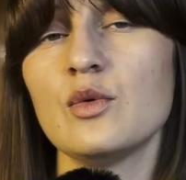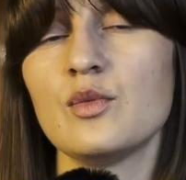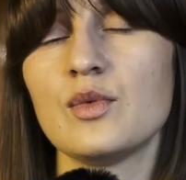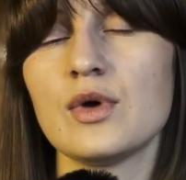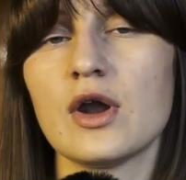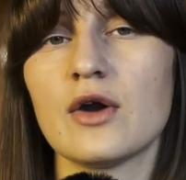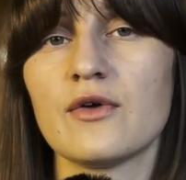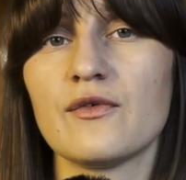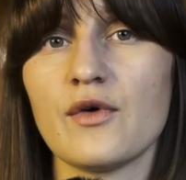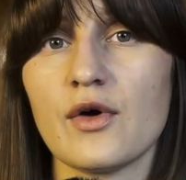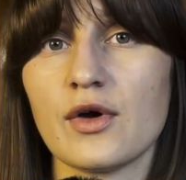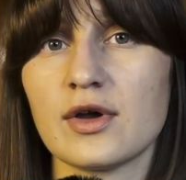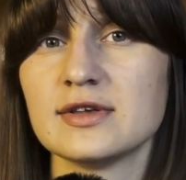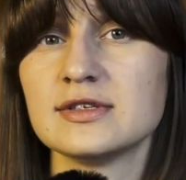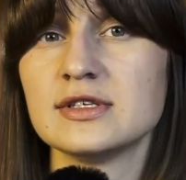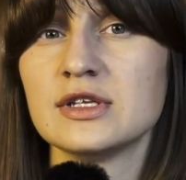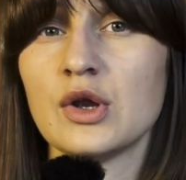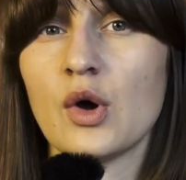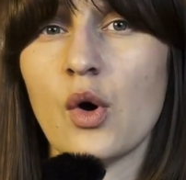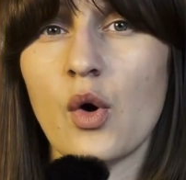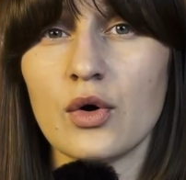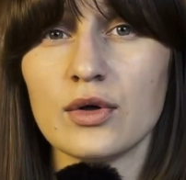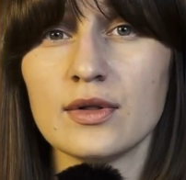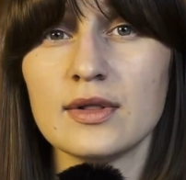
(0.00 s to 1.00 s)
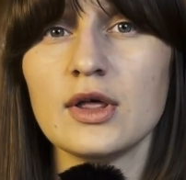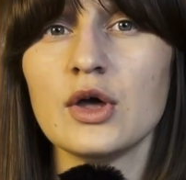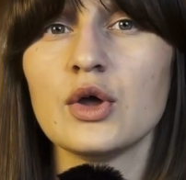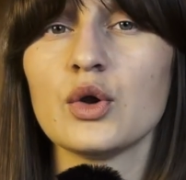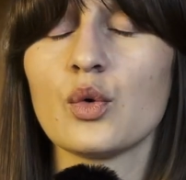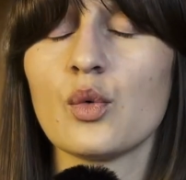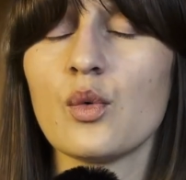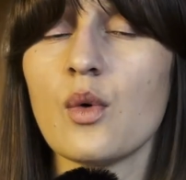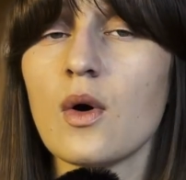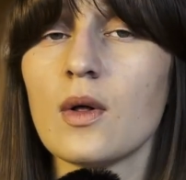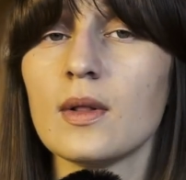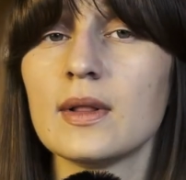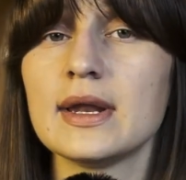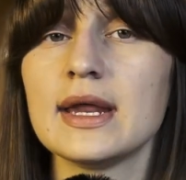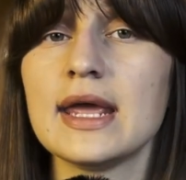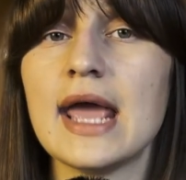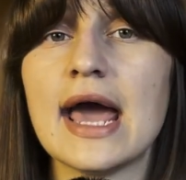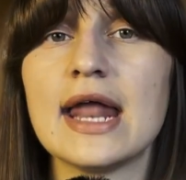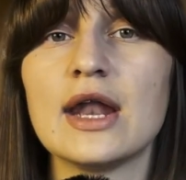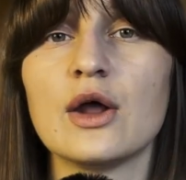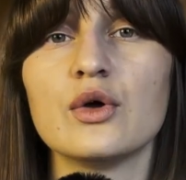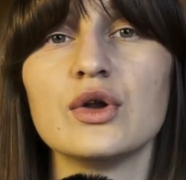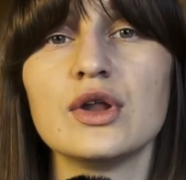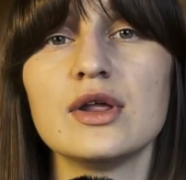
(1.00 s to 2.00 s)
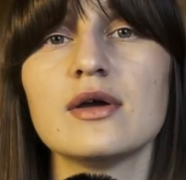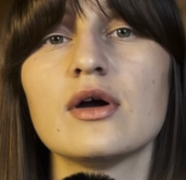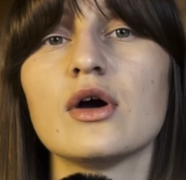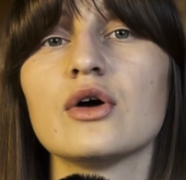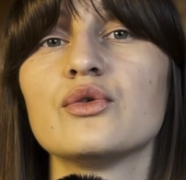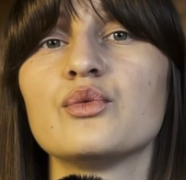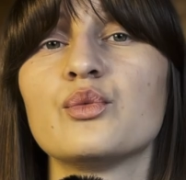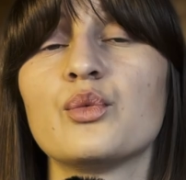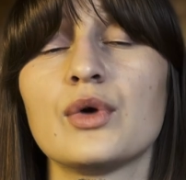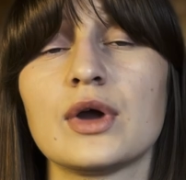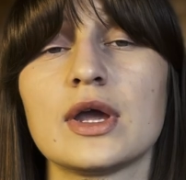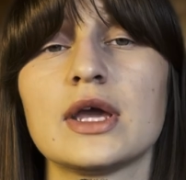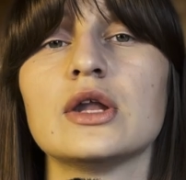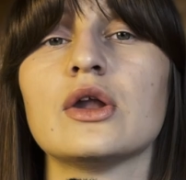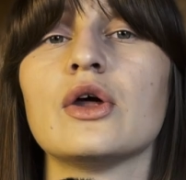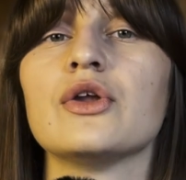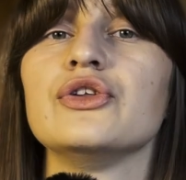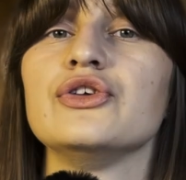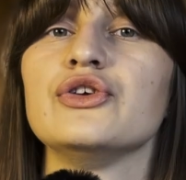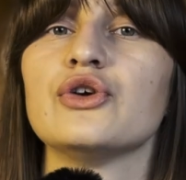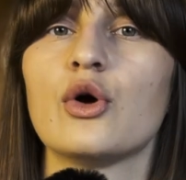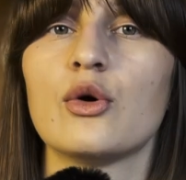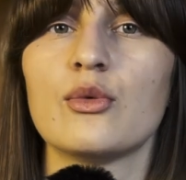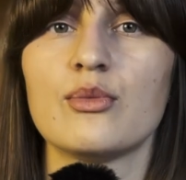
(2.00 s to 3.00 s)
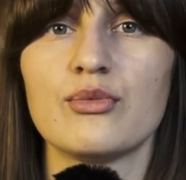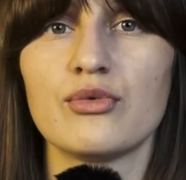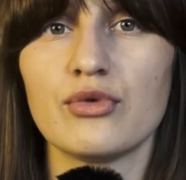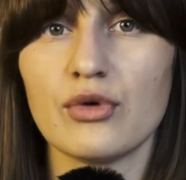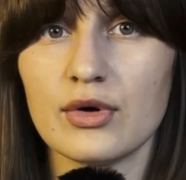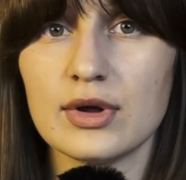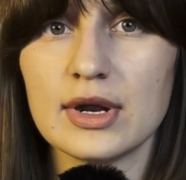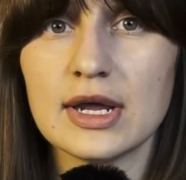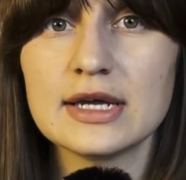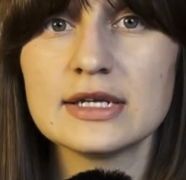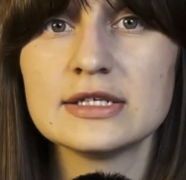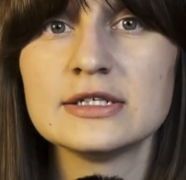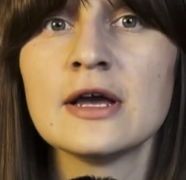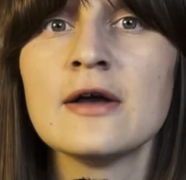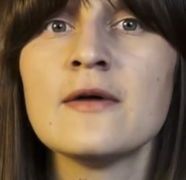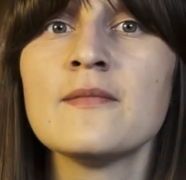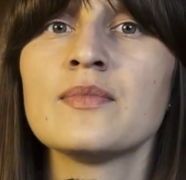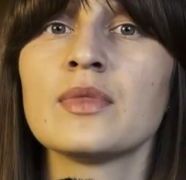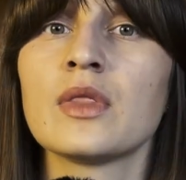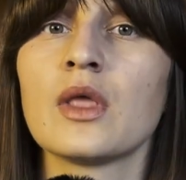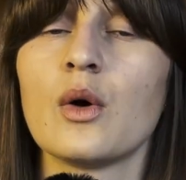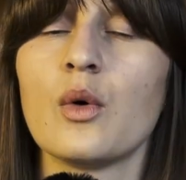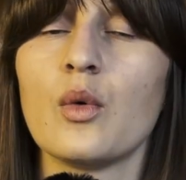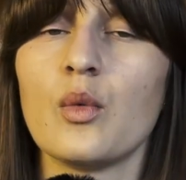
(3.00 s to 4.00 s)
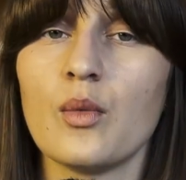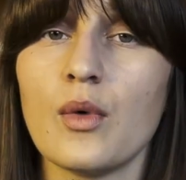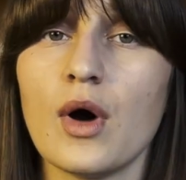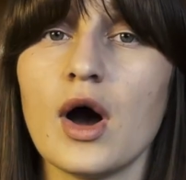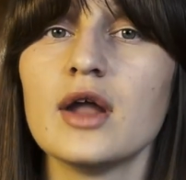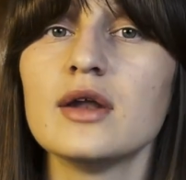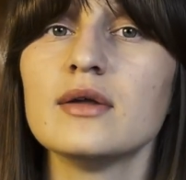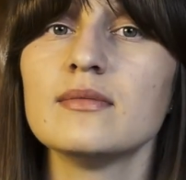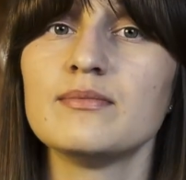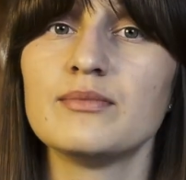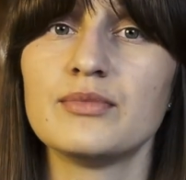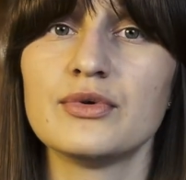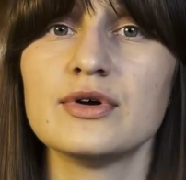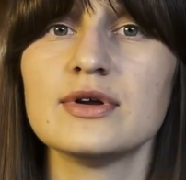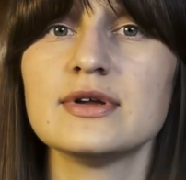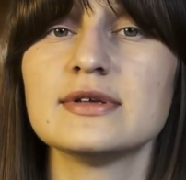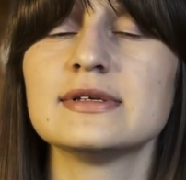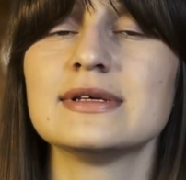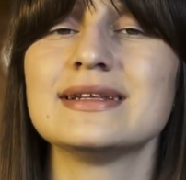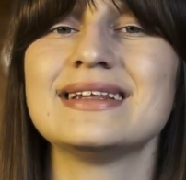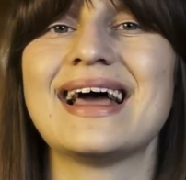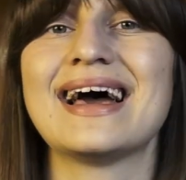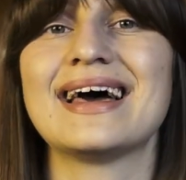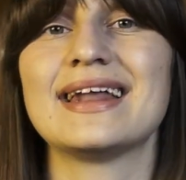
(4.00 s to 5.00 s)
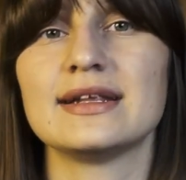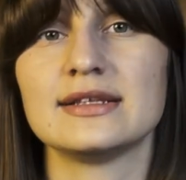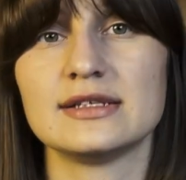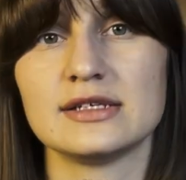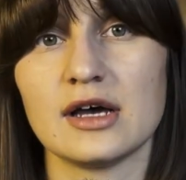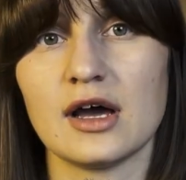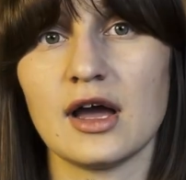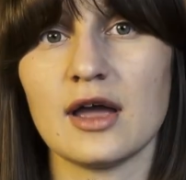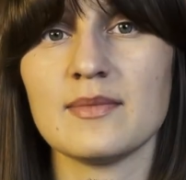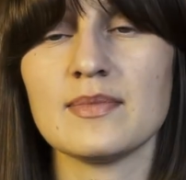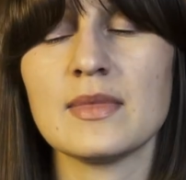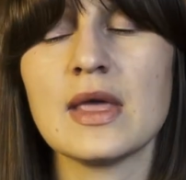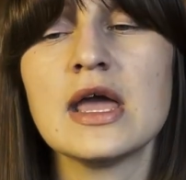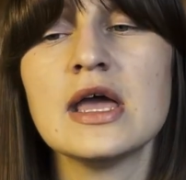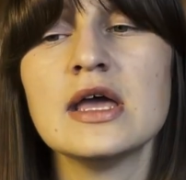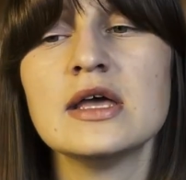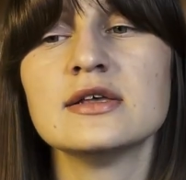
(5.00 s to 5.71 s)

We are focusing only on quality and only on working on your product, 1 person at a time.